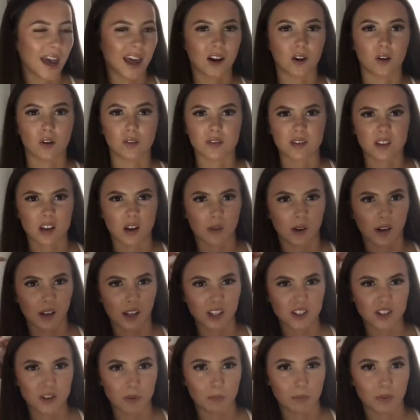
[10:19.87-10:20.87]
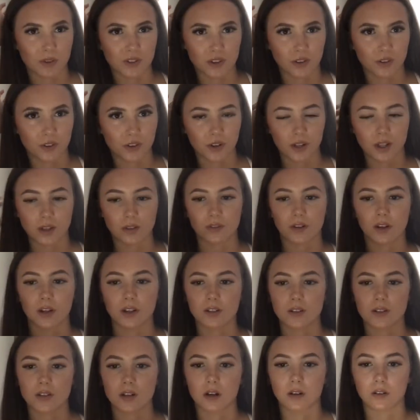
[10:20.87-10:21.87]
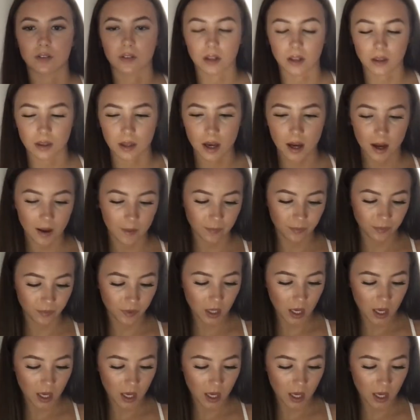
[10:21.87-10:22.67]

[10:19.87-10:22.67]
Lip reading: and obviously I wear like jumpers underneath it and stuff like that.